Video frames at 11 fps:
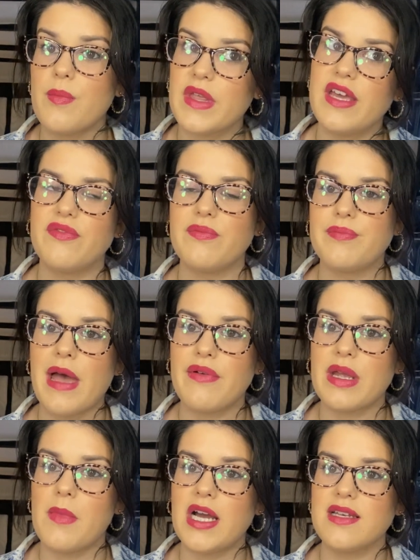if bearing
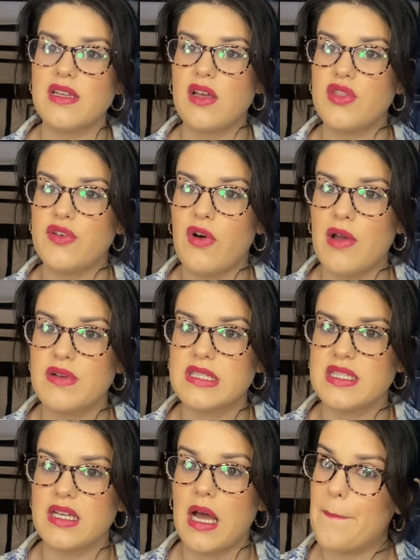in mind the virus
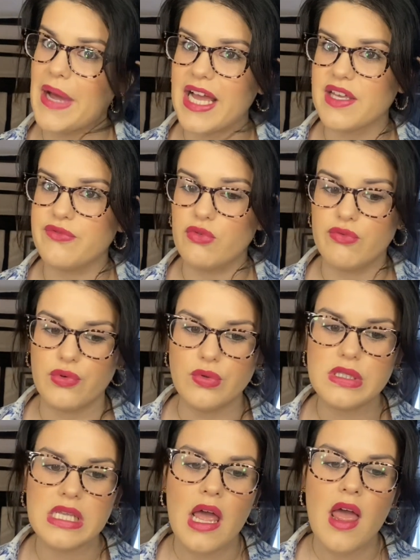doesn't come back in full force.